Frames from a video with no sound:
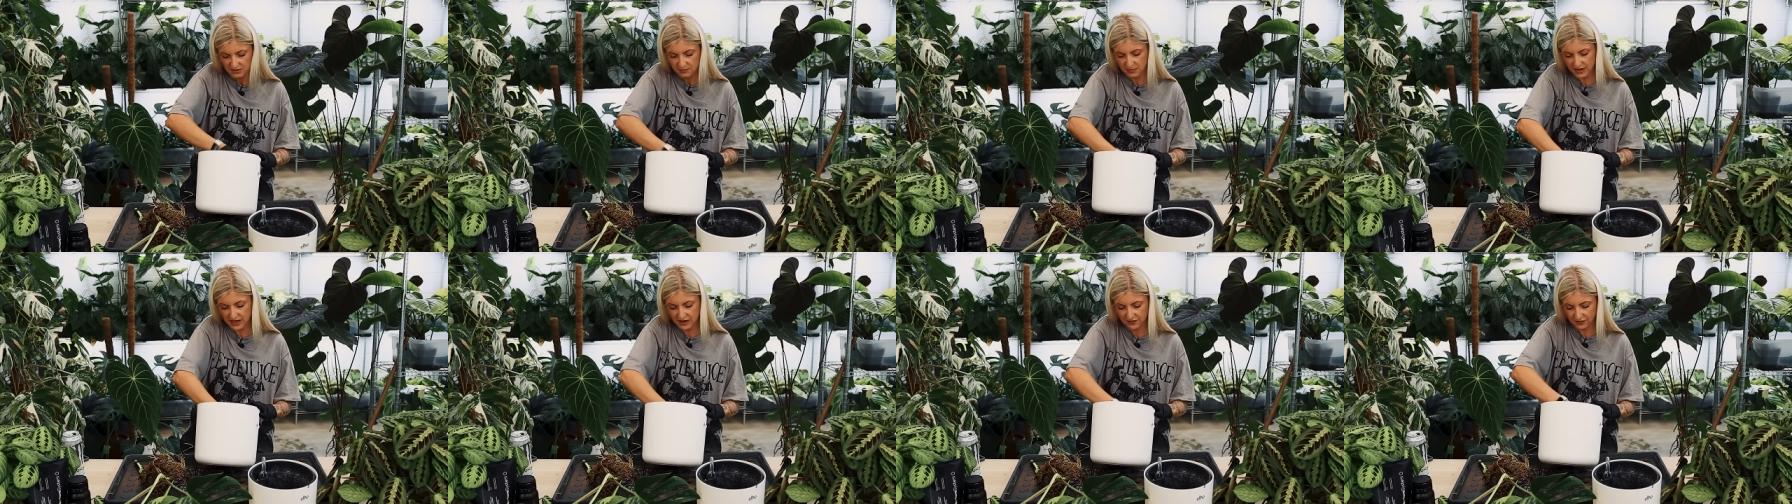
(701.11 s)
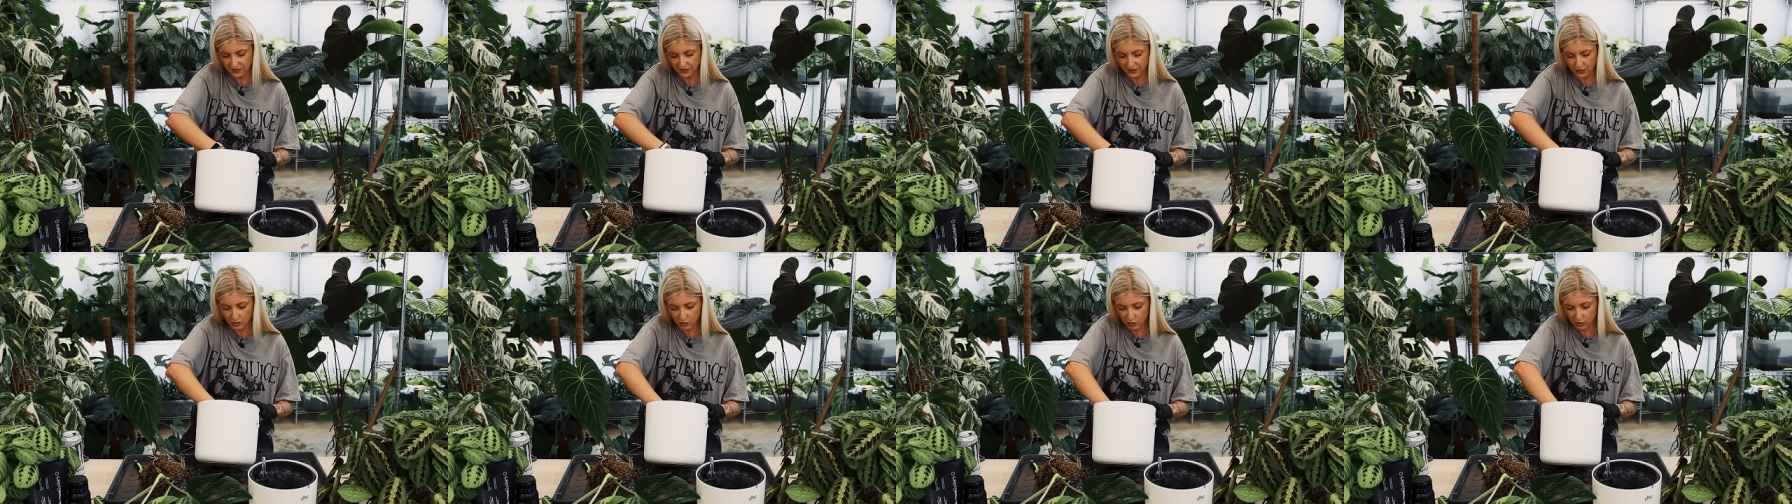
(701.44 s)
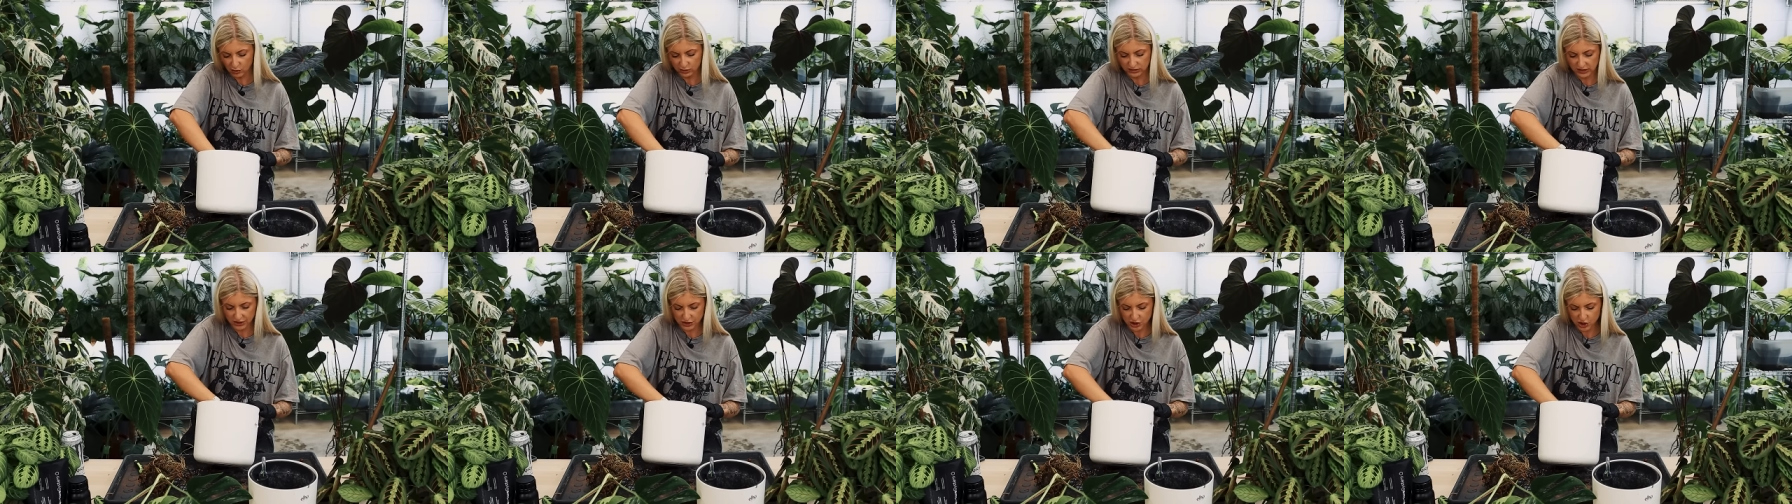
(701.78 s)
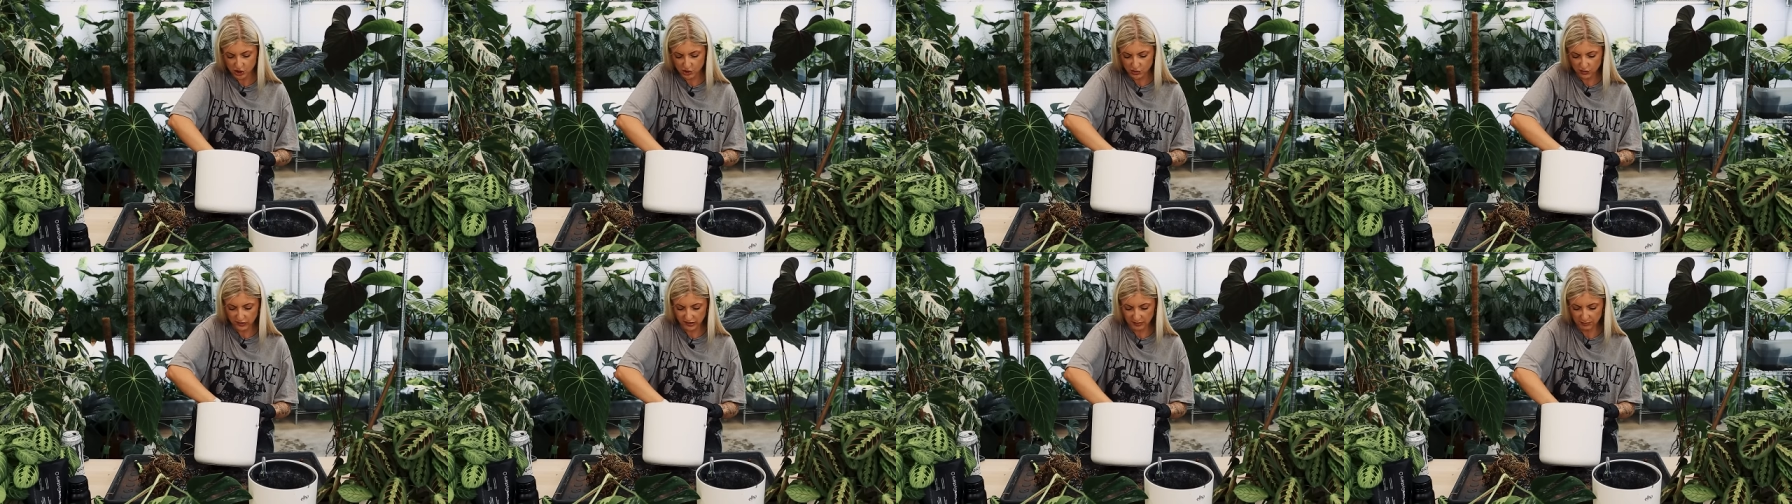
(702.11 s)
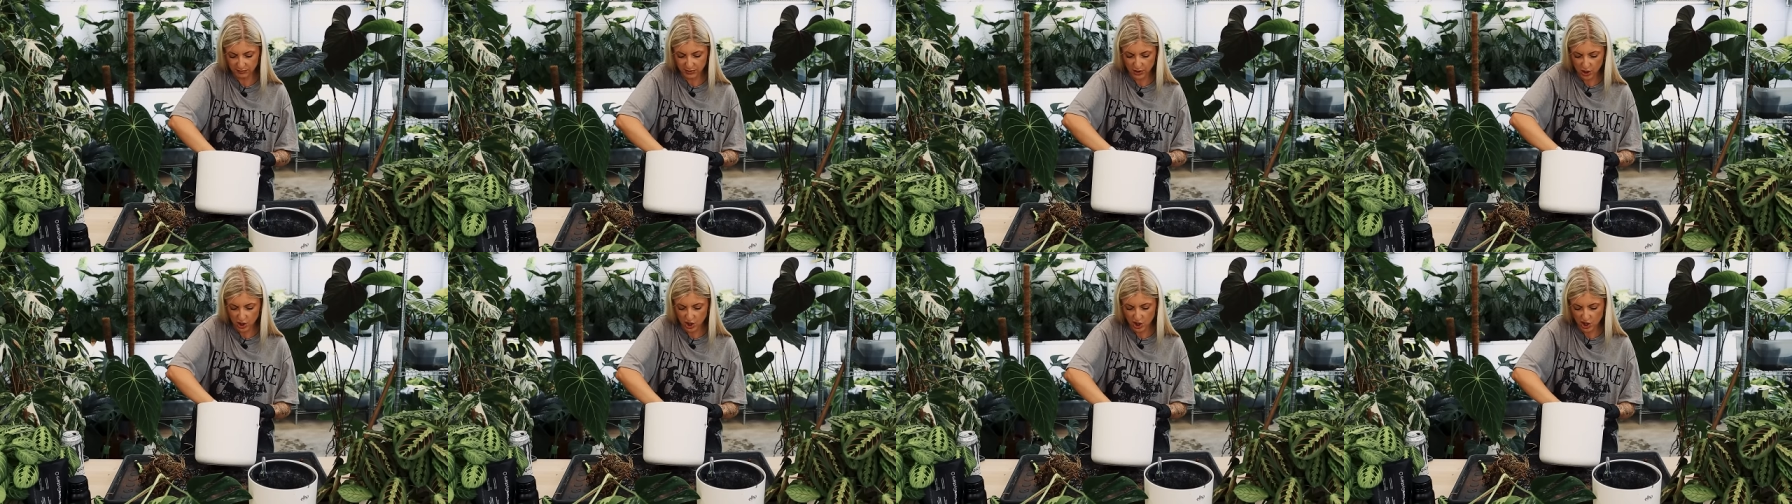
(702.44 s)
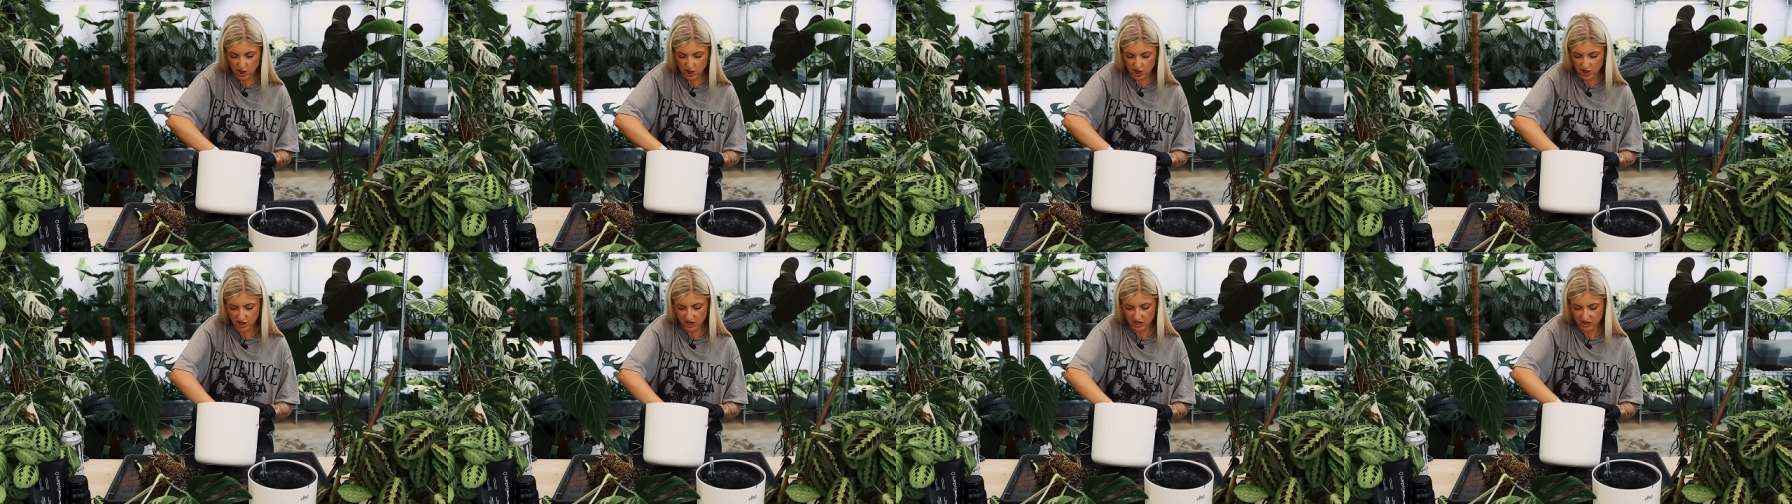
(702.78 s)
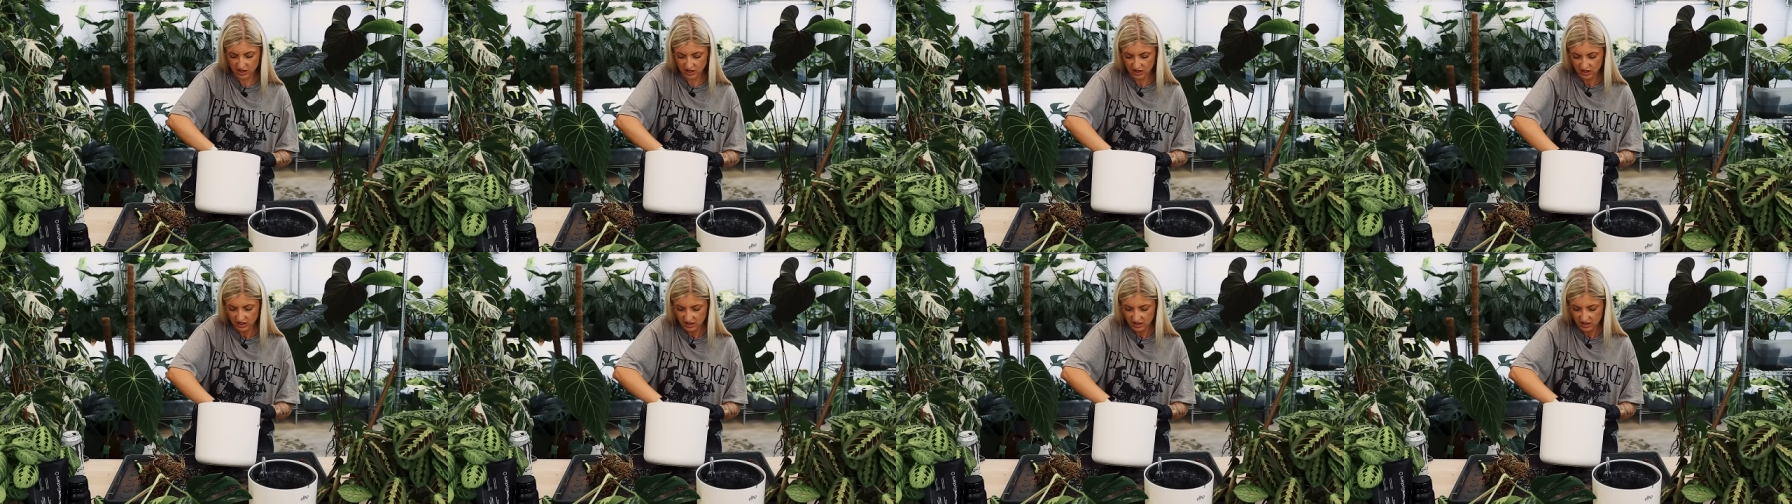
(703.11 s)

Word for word: bit of old to Lechuza pon,